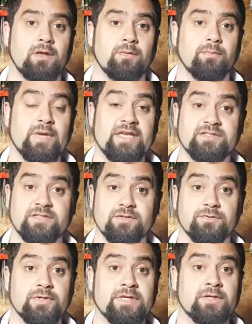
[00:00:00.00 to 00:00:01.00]

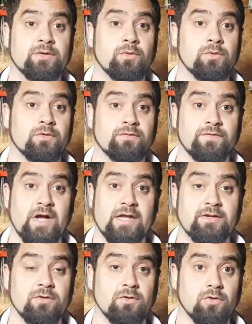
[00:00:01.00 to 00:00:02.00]
masonry or
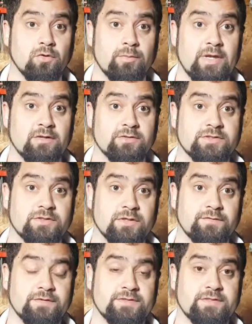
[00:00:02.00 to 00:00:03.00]
vinyl or metal
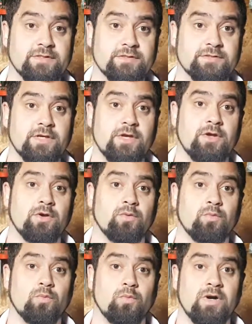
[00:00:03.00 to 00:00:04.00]
surfaces.
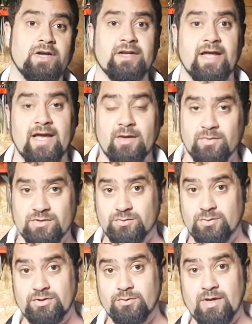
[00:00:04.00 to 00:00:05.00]
What happens
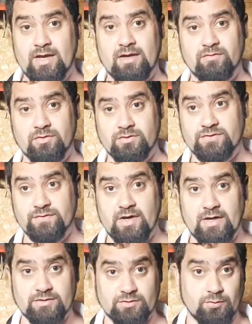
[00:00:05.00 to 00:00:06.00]
when you have those
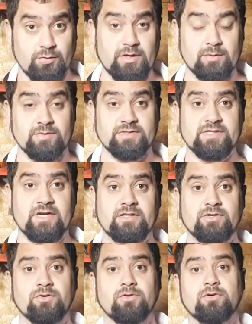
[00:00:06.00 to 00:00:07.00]
vines growing up the side
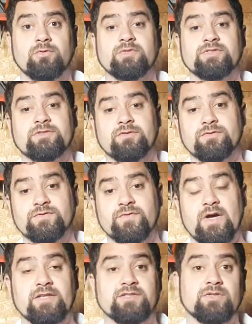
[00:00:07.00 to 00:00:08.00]
of your home is those
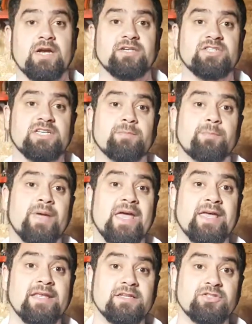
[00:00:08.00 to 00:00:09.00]
vines are actually
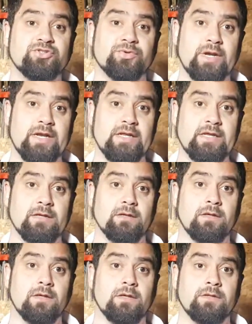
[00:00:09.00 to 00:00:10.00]
penetrating
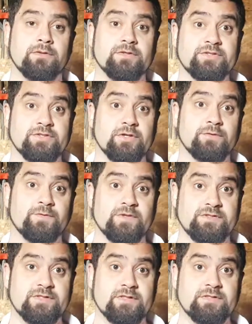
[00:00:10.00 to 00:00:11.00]
the
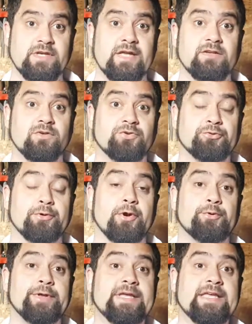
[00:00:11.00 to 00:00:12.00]
surfaces and
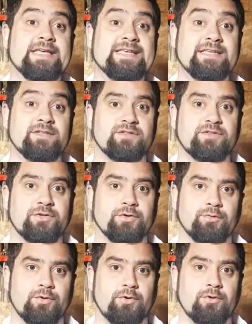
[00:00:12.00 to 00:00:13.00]
growing into your
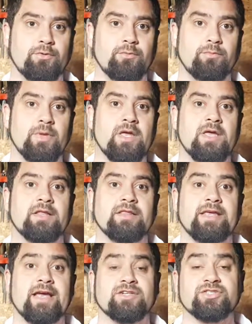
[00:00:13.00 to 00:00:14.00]
home.
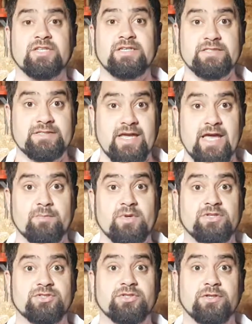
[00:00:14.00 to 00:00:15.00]
They actually
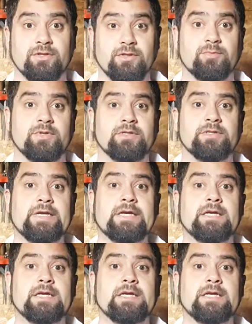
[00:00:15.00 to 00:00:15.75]
damage the building.